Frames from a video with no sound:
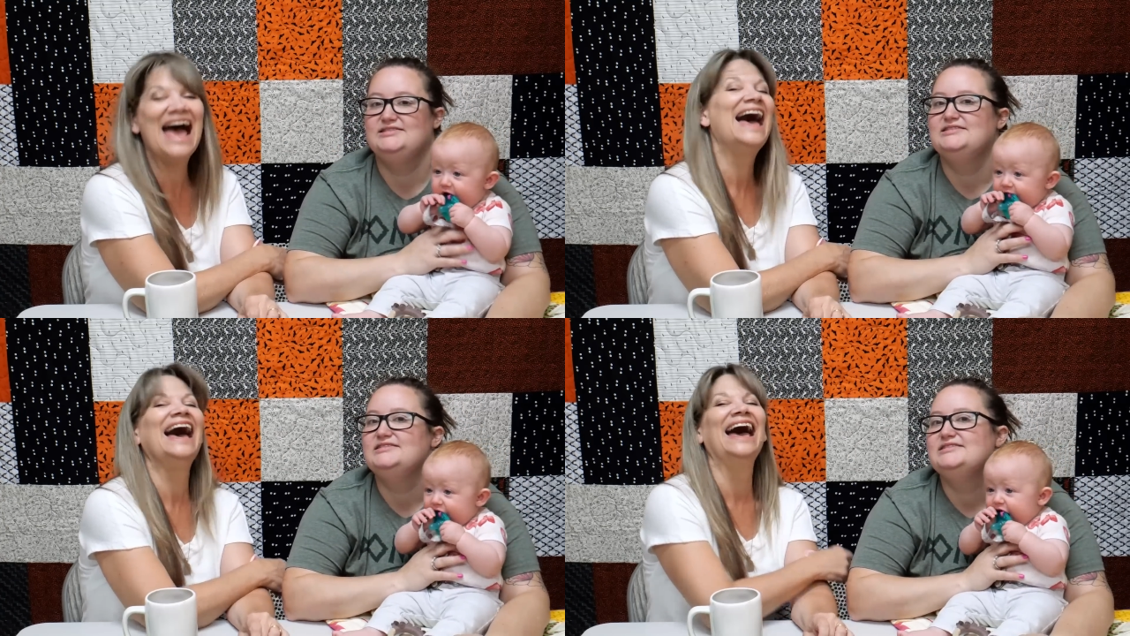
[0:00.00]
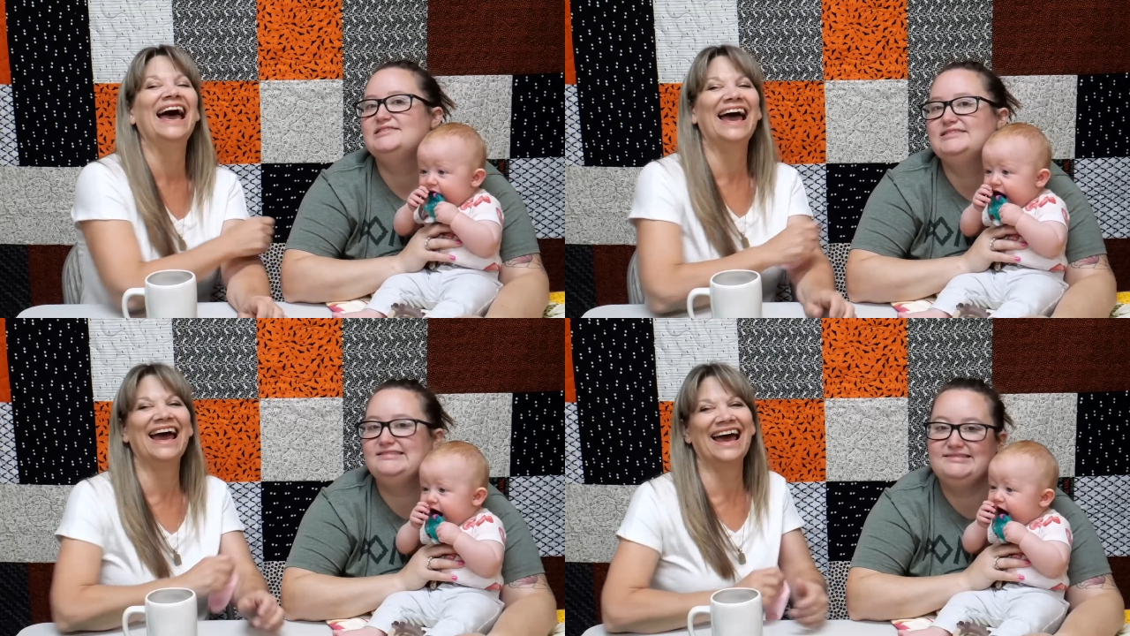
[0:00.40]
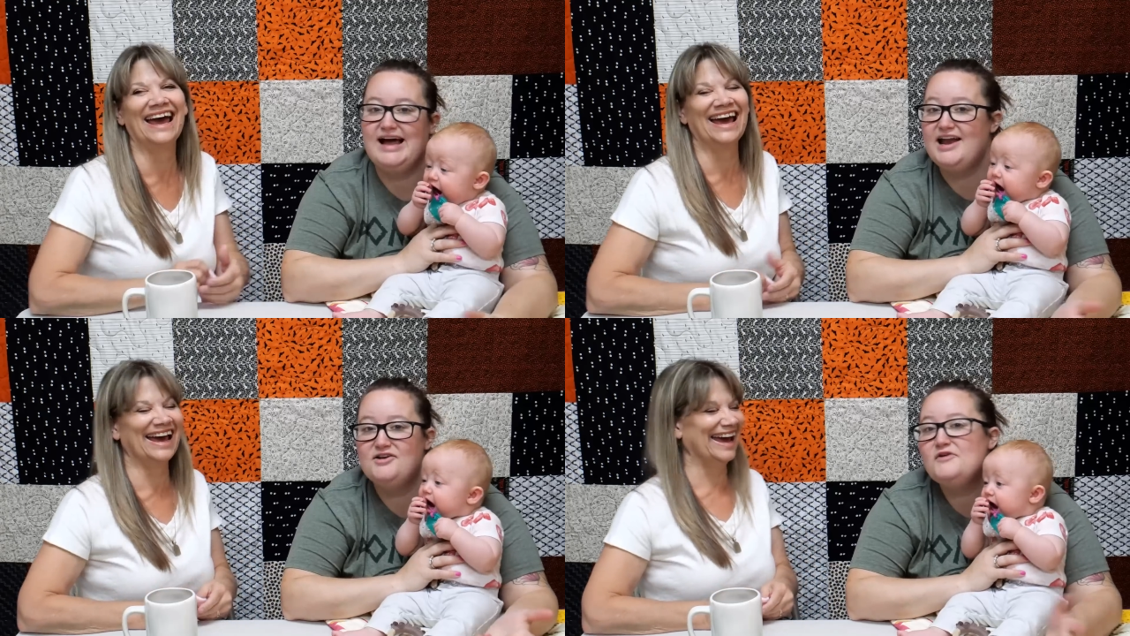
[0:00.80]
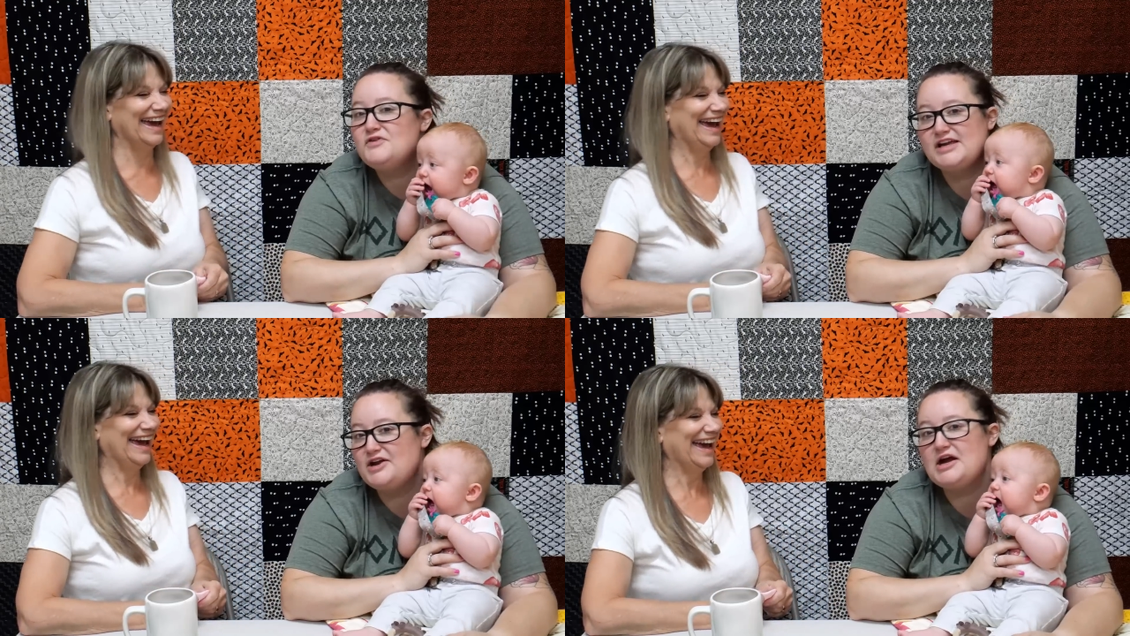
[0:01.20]
Speaker 1: I don't know if
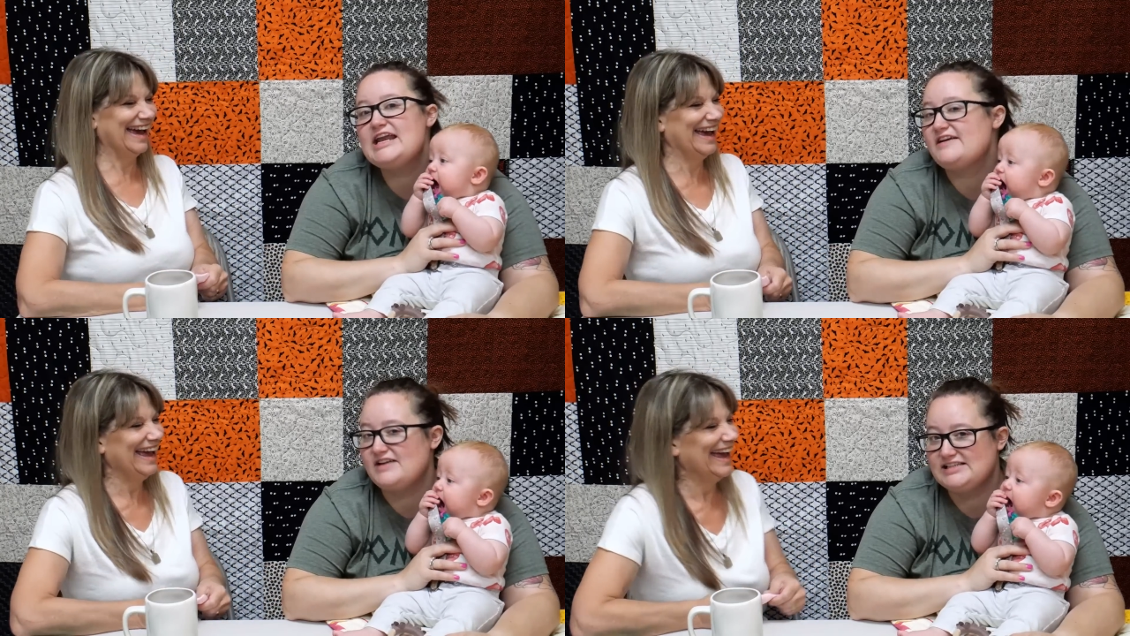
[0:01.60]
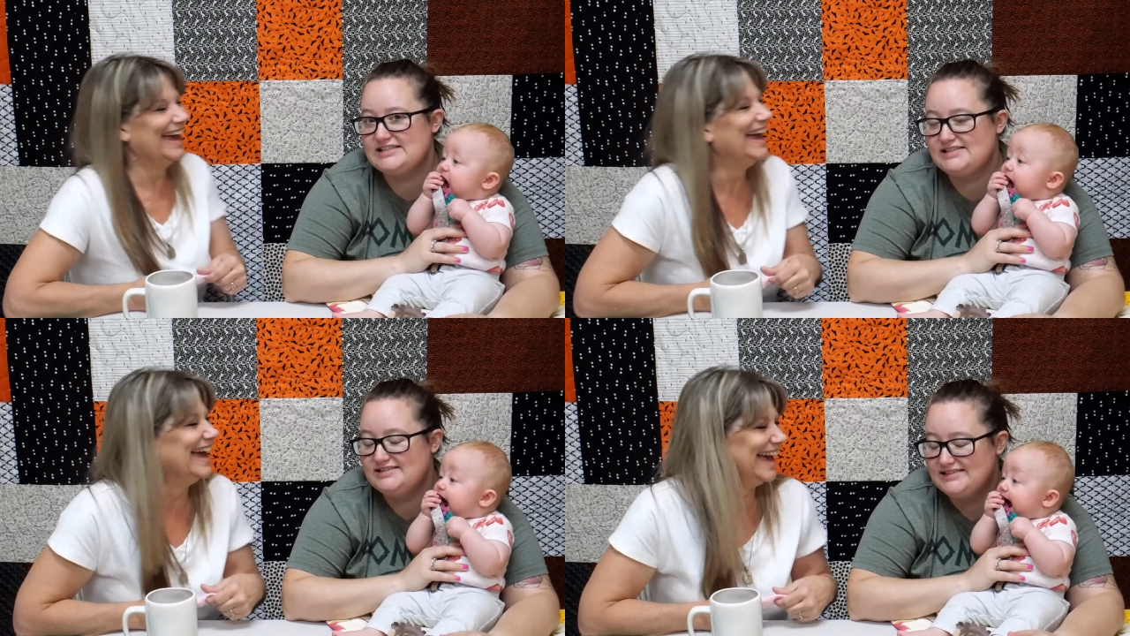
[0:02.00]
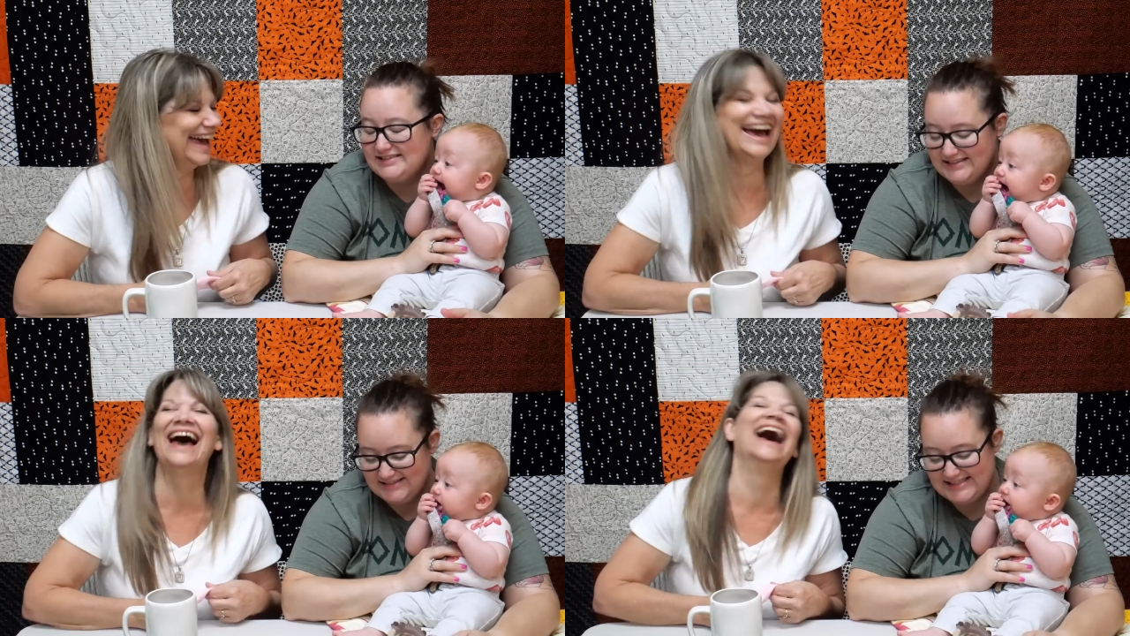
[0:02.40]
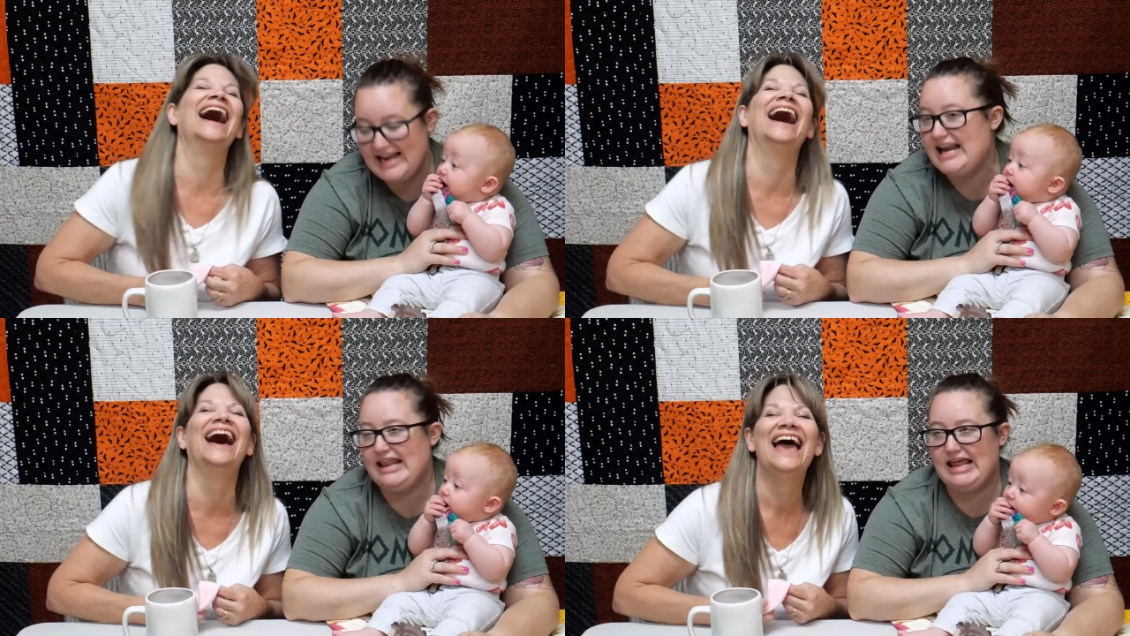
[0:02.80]
you can hear any of us say
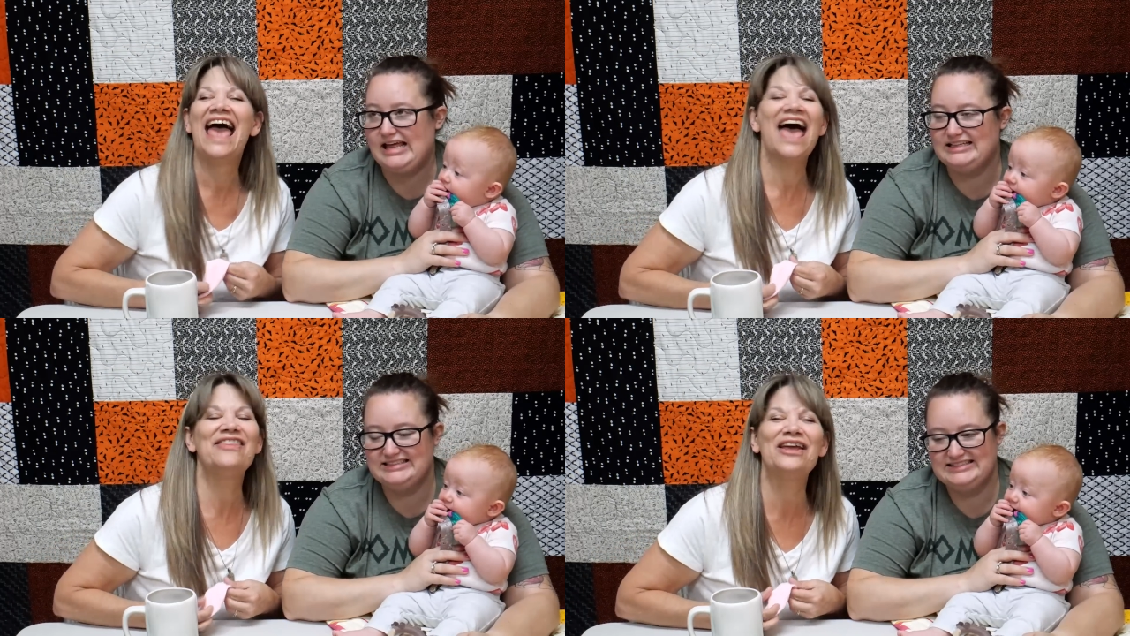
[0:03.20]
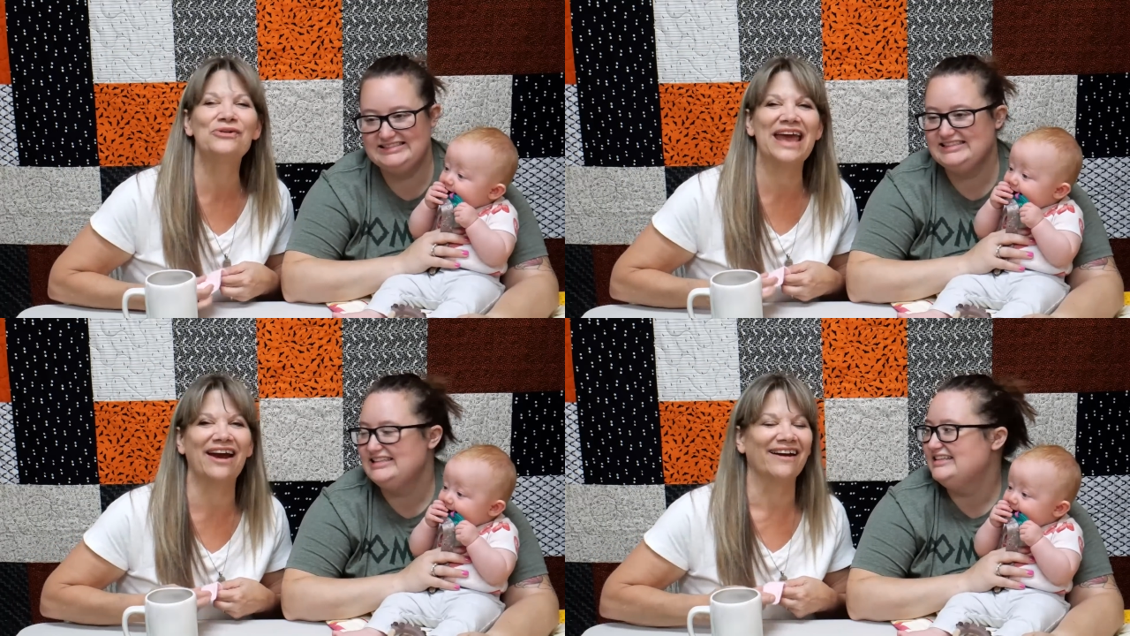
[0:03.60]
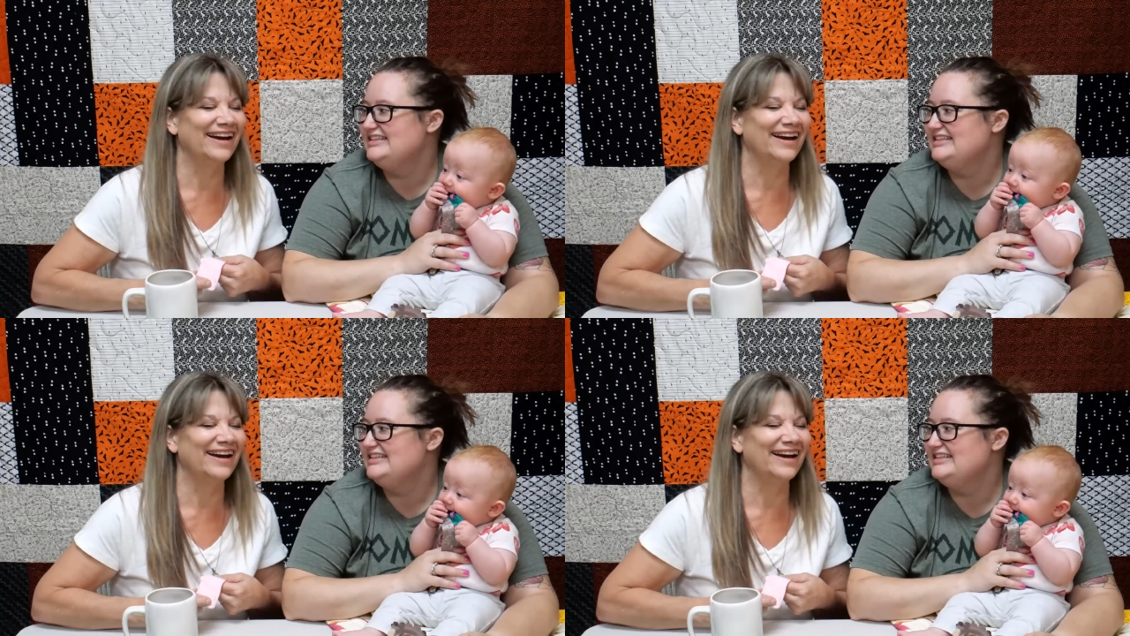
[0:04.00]
anything, and they don't care.